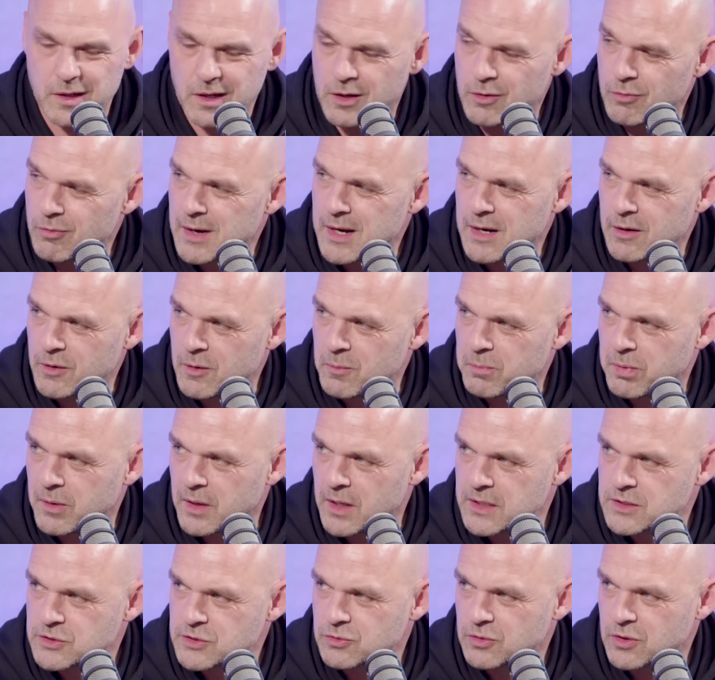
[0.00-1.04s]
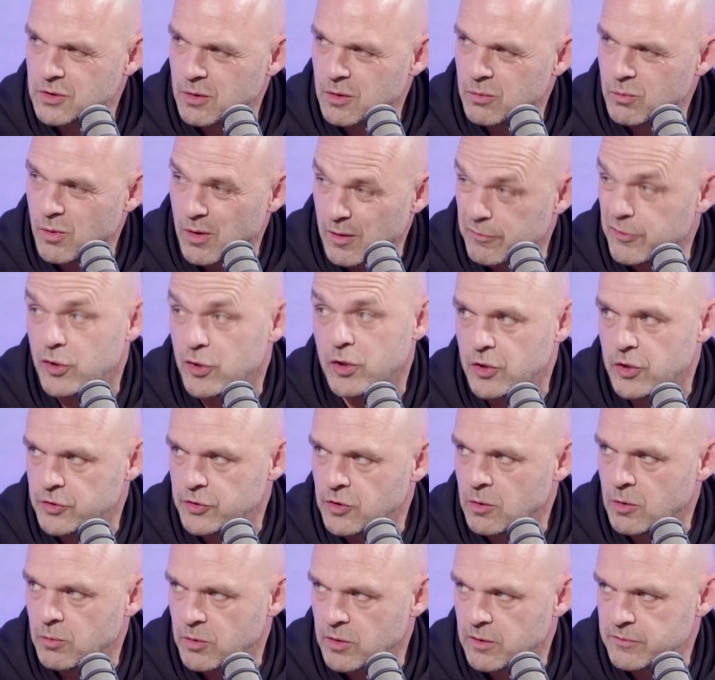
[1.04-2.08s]
done around the place, although what I've heard,
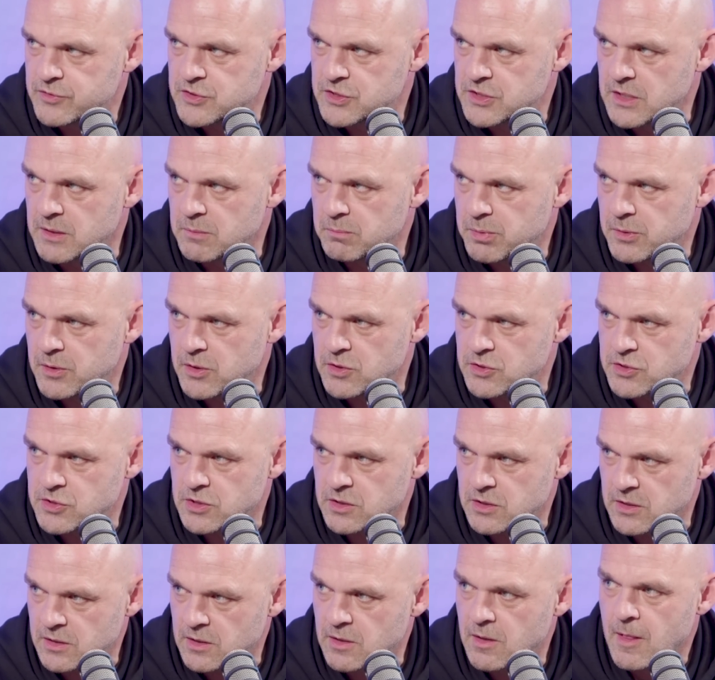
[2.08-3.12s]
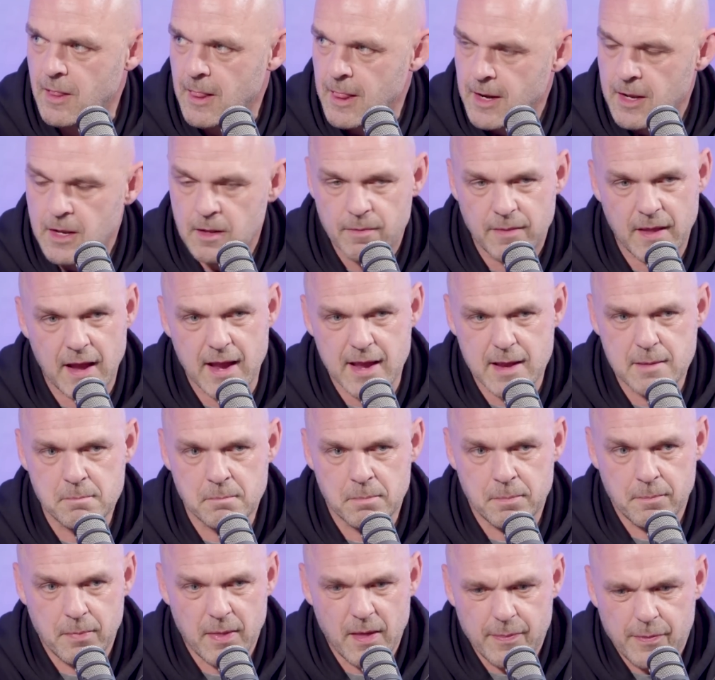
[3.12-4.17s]
not what I've seen not, personally. That
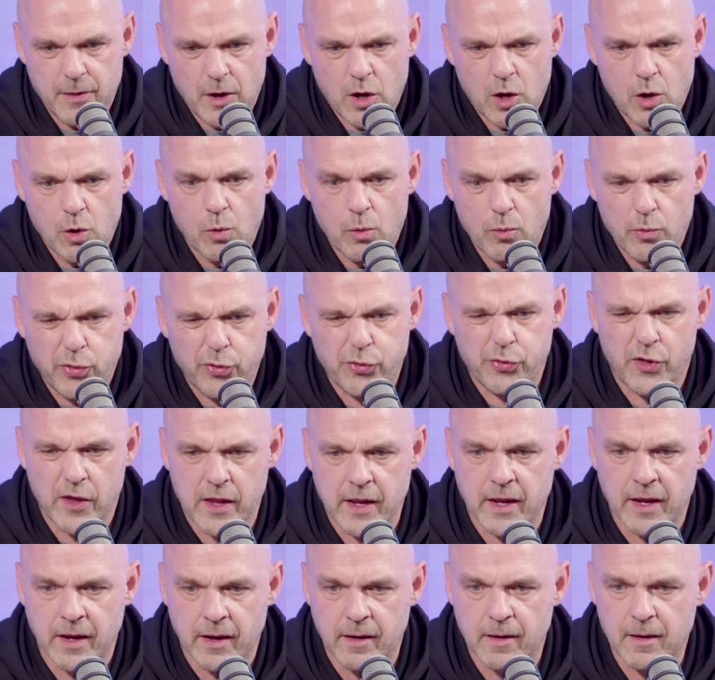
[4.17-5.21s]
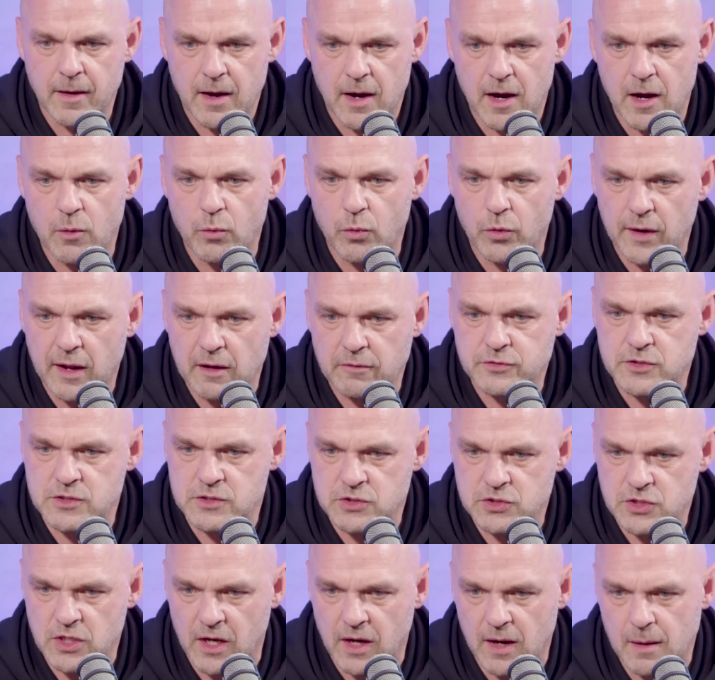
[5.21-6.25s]
in that the whole thing, I would have
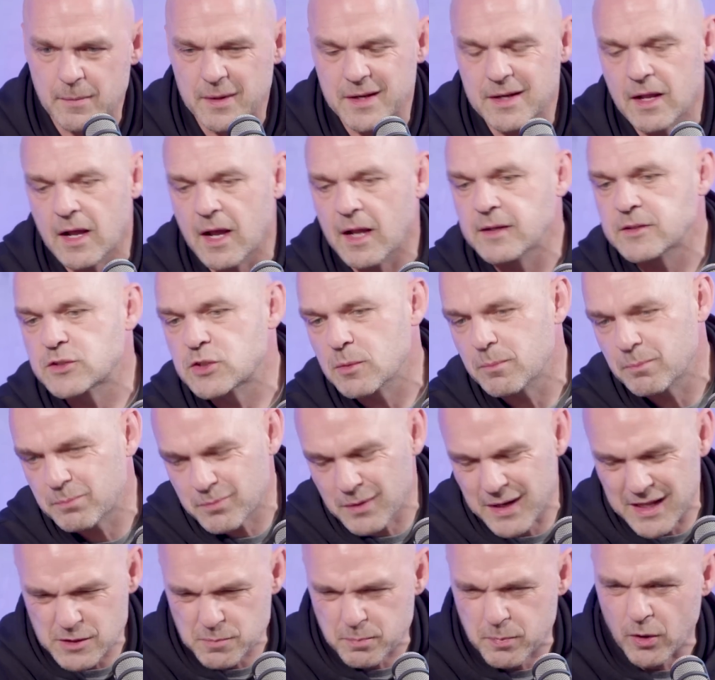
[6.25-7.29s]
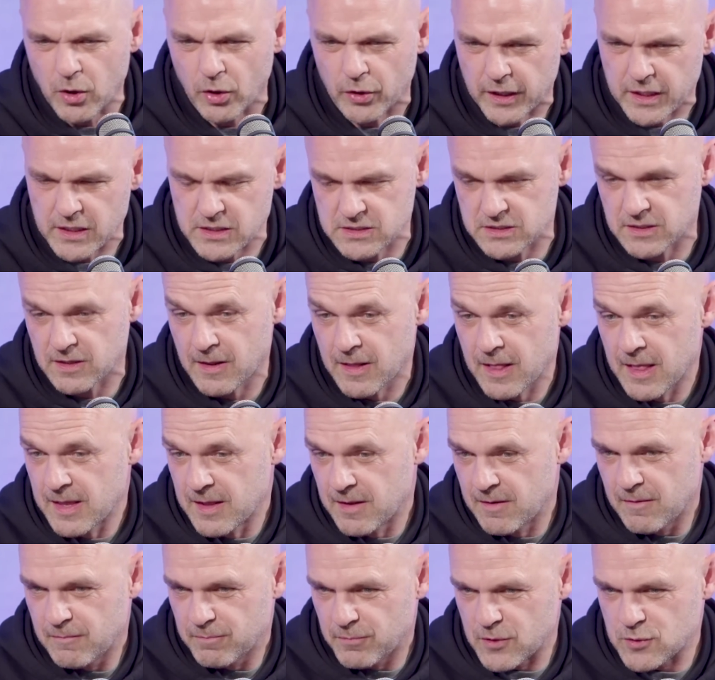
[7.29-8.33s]
Zinchenko. I mean, and to, let's be honest,
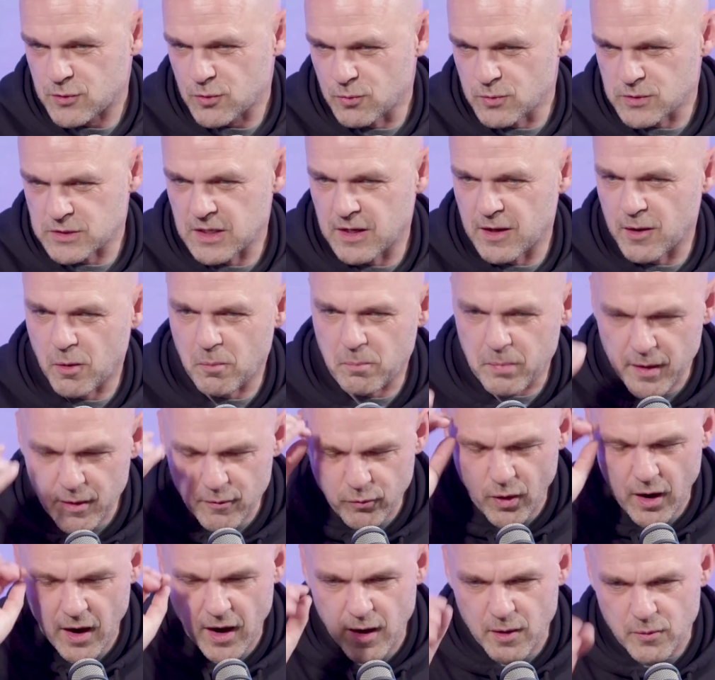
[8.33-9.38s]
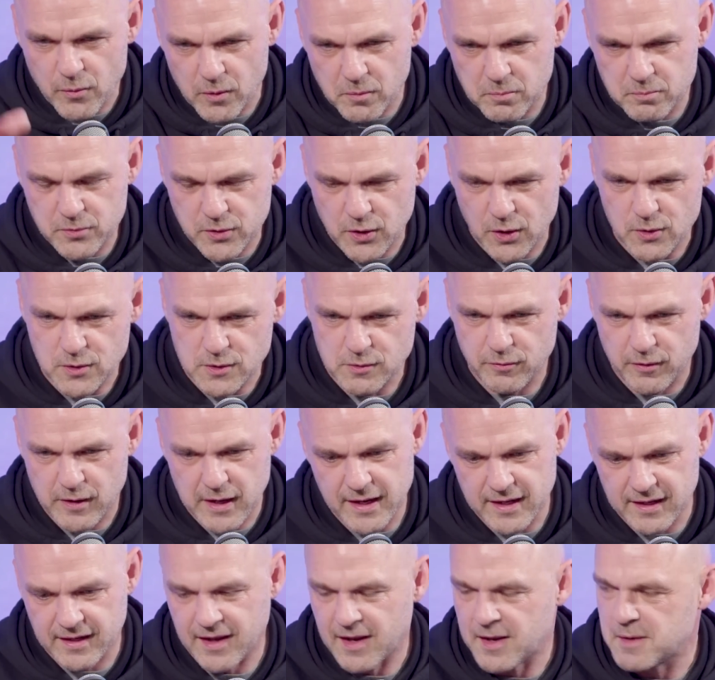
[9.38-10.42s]
there's always a little bit of what I would choose if I
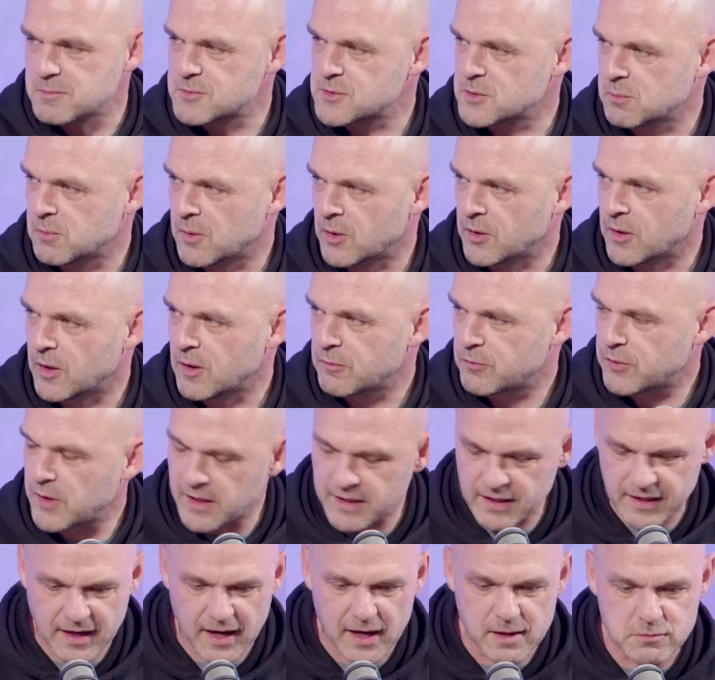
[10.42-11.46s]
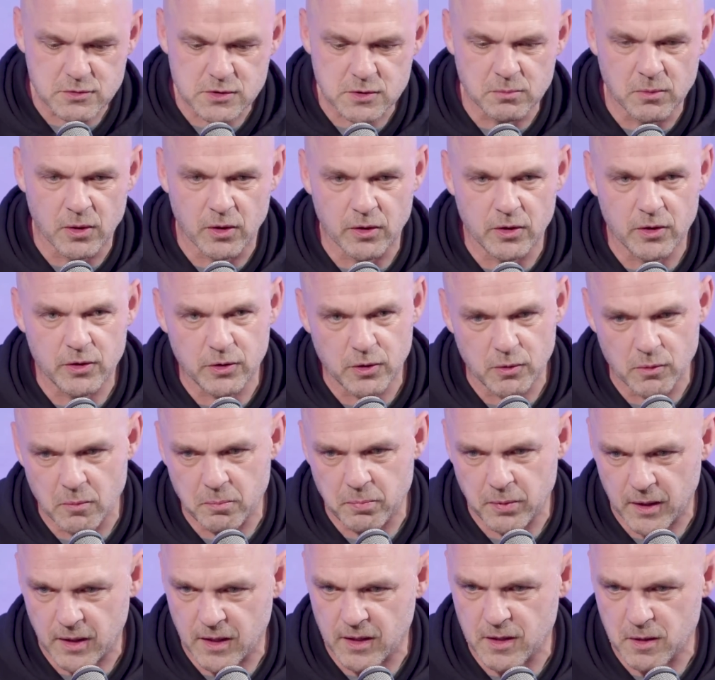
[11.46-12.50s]
had a game tomorrow. If you had a game tomorrow and you were
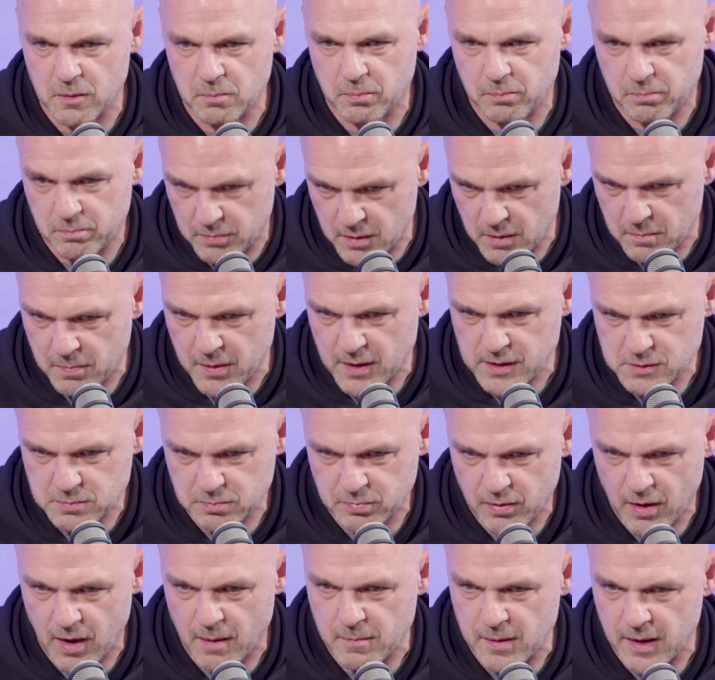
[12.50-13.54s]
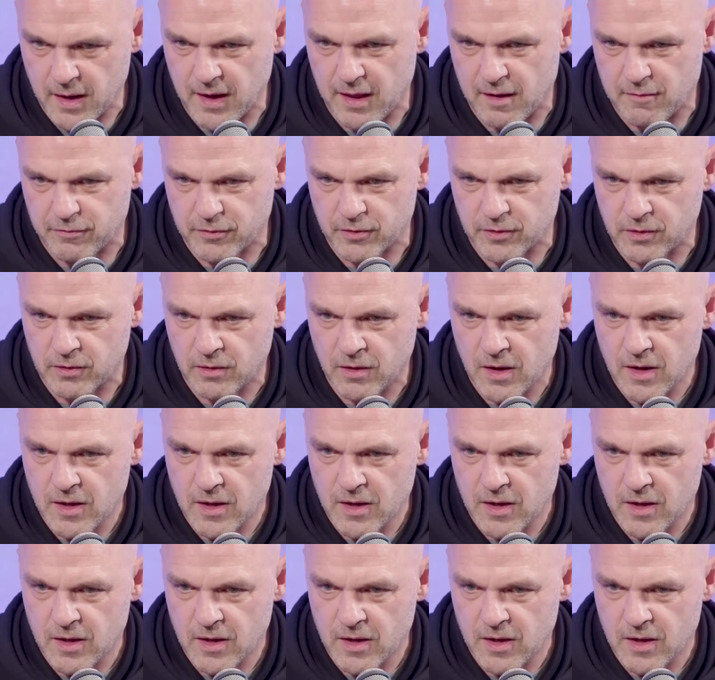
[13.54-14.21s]
picking your, your best Prem 11,